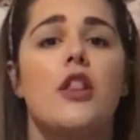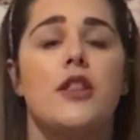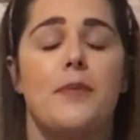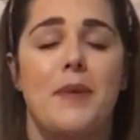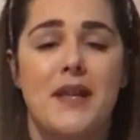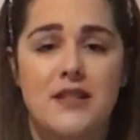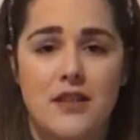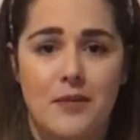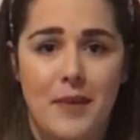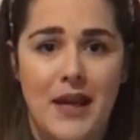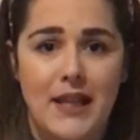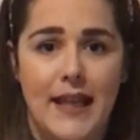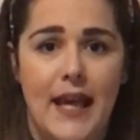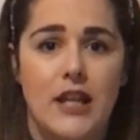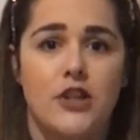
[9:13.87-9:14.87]
The pins on
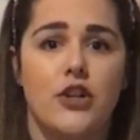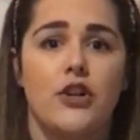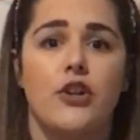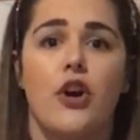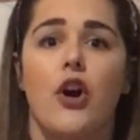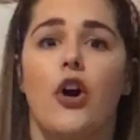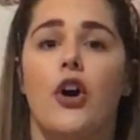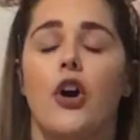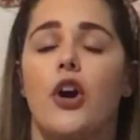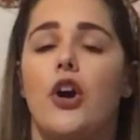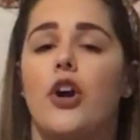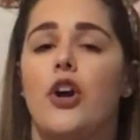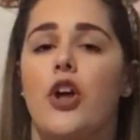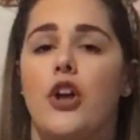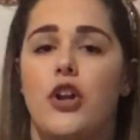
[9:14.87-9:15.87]
my lanyard
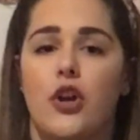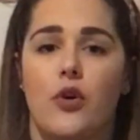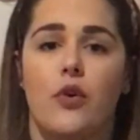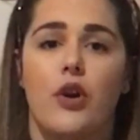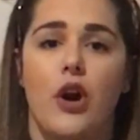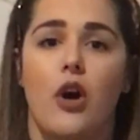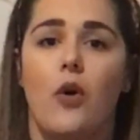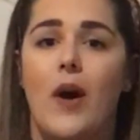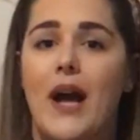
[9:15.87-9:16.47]
are a no-go.